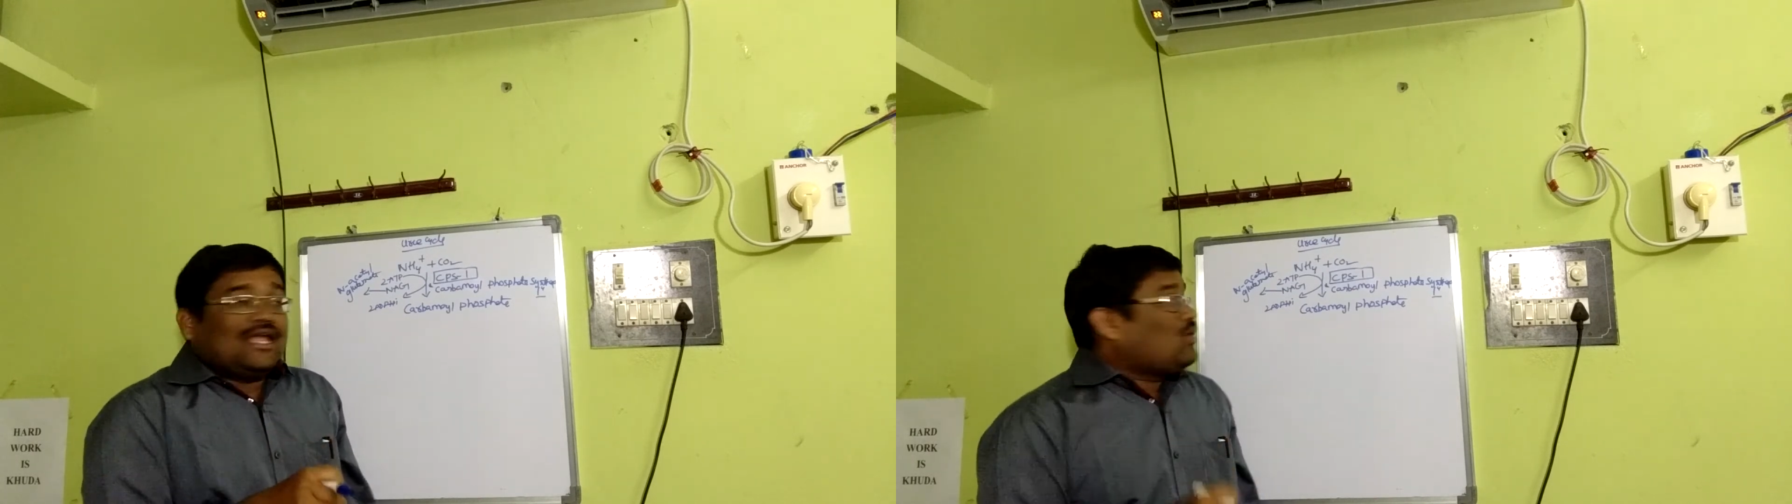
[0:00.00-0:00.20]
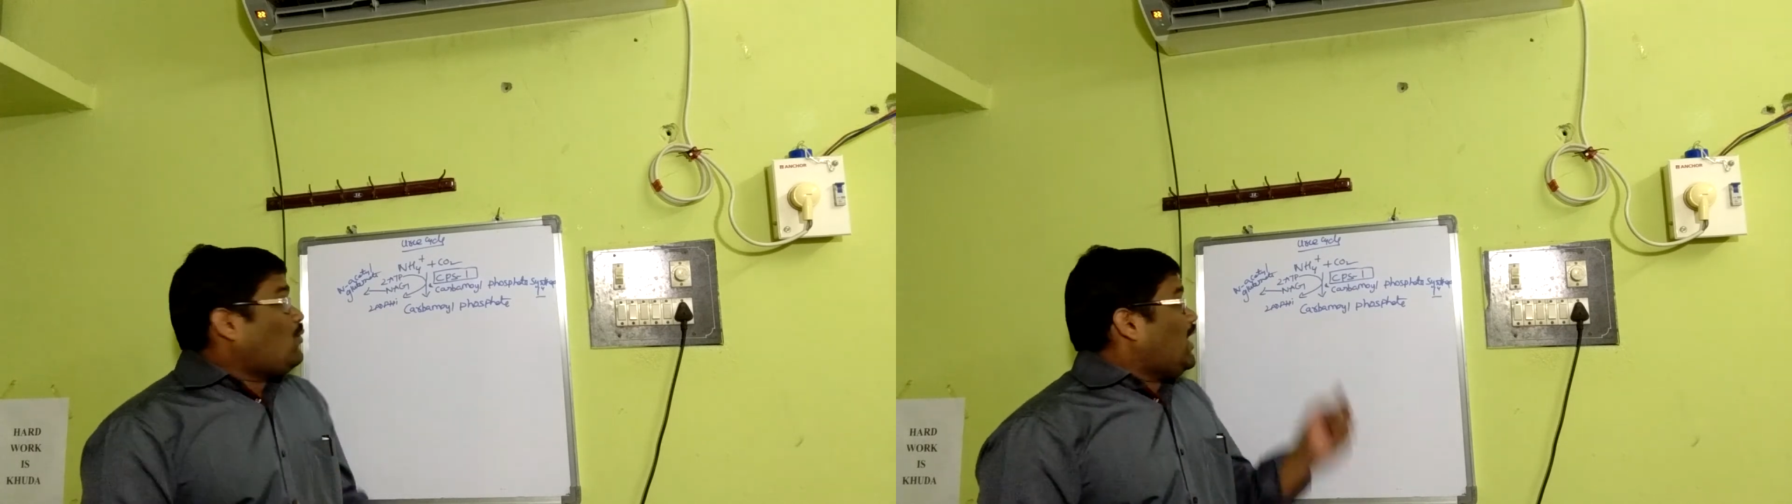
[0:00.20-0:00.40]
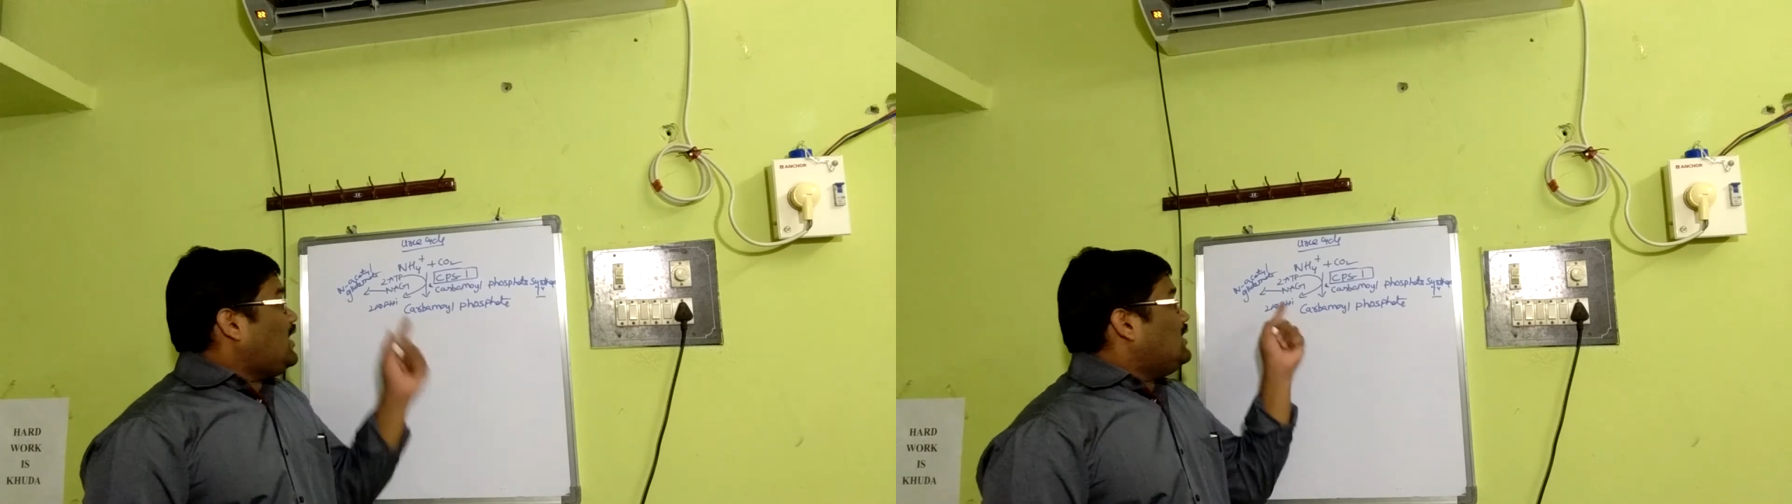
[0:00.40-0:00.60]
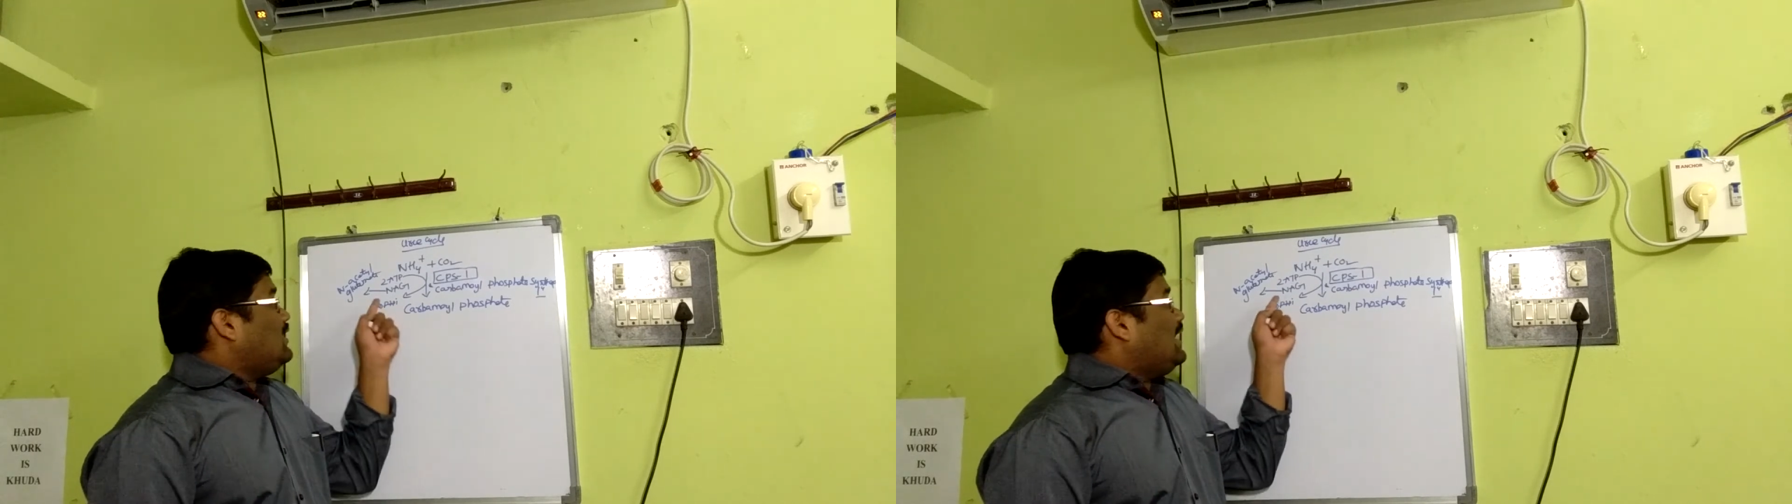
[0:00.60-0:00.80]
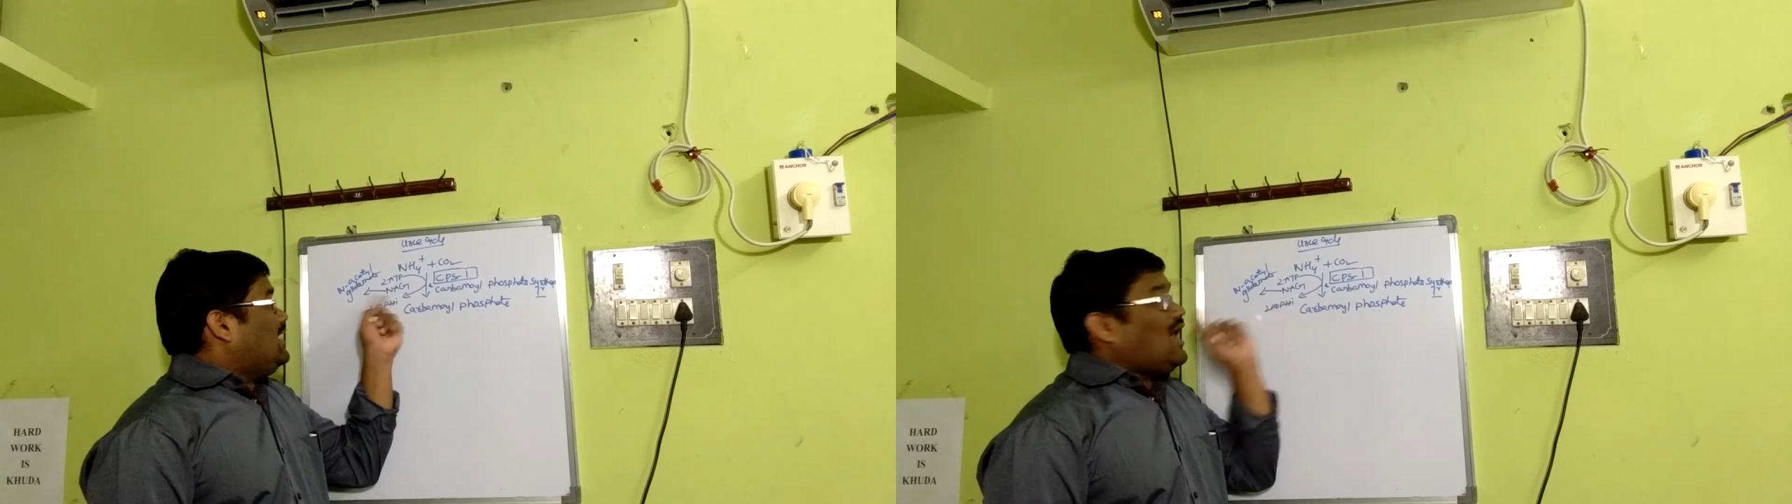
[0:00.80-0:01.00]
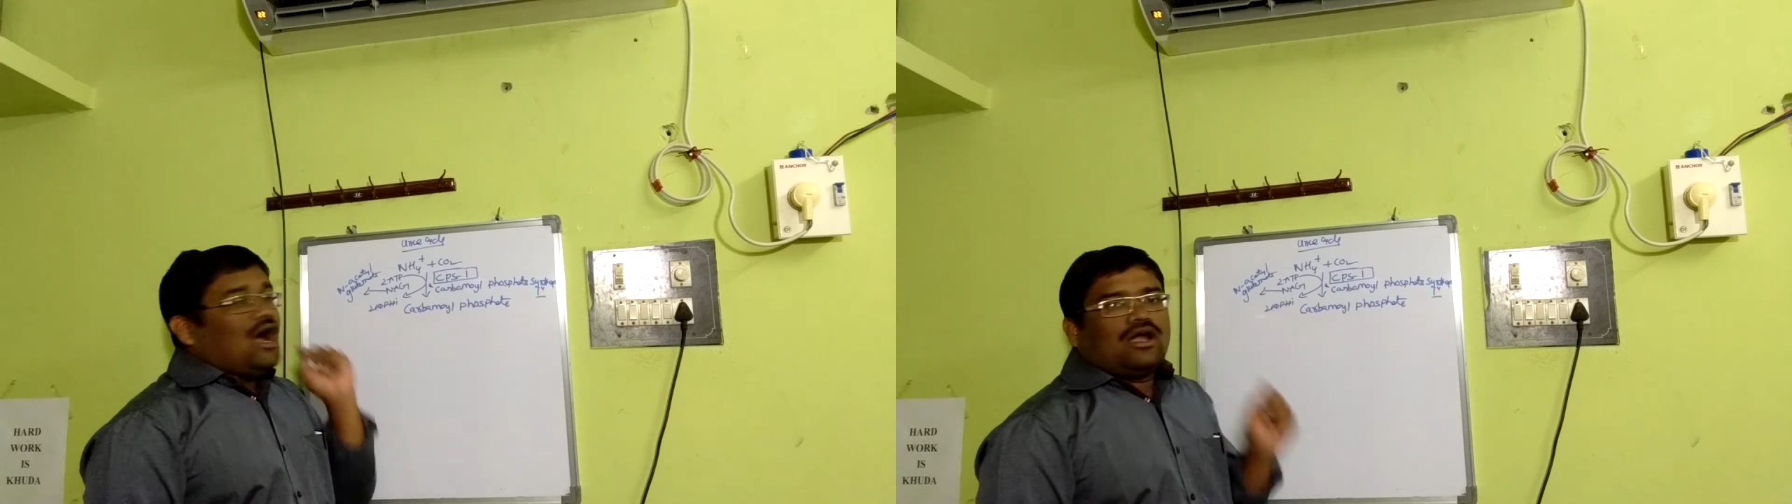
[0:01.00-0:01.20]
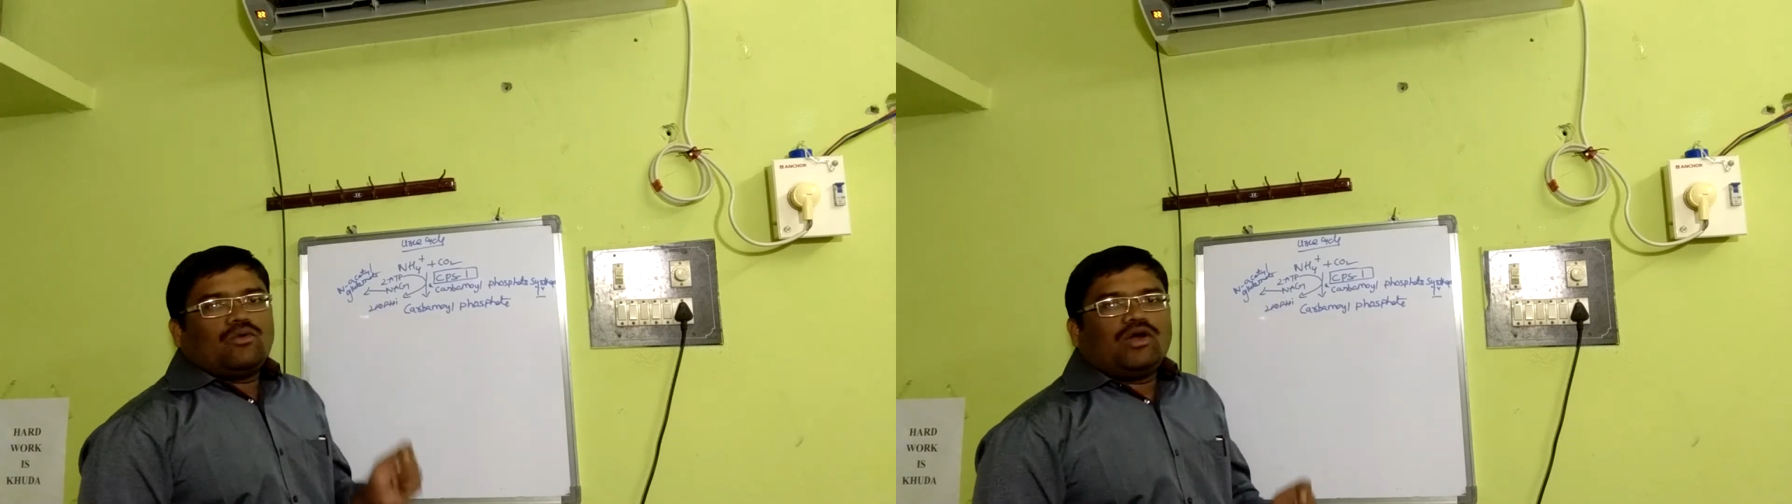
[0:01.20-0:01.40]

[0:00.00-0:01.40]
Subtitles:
require NAG,